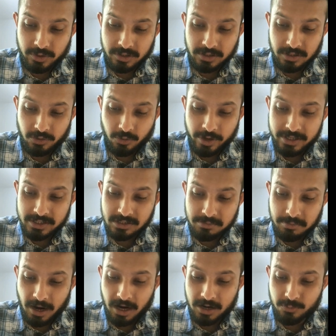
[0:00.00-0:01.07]
in the noise
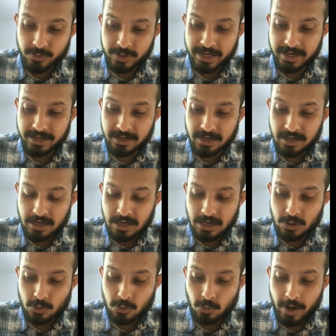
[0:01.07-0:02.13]
part, we get
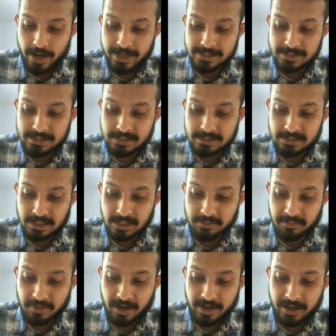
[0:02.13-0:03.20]
twice
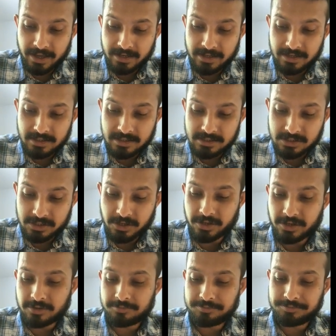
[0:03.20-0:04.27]
sigma n square.